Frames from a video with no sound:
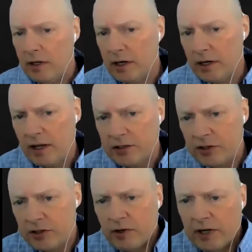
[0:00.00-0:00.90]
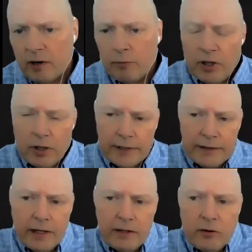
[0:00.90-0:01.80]
clusters really aren't built like
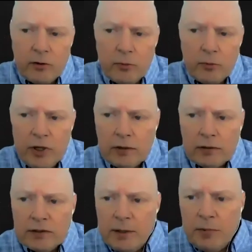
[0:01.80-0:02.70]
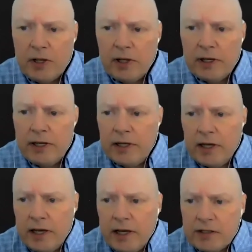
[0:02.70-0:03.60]
that. They're built typically
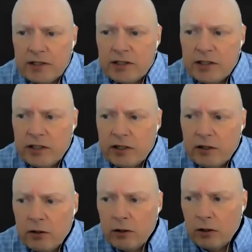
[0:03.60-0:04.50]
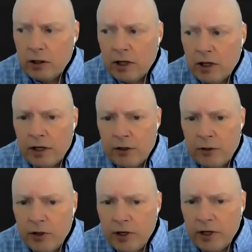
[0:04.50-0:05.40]
as a single
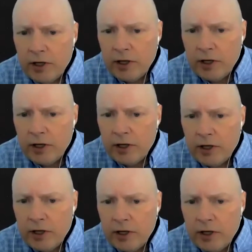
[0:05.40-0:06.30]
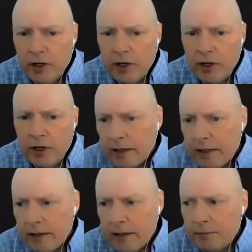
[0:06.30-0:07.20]
unit. And you don't
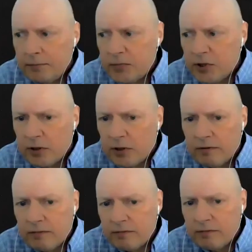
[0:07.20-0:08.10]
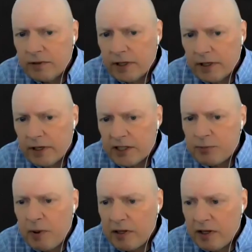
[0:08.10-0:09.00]
really expand
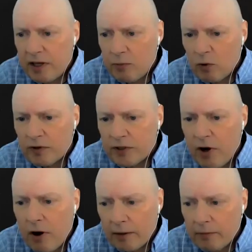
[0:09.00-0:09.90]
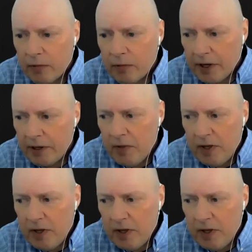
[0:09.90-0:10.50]
them over time, okay?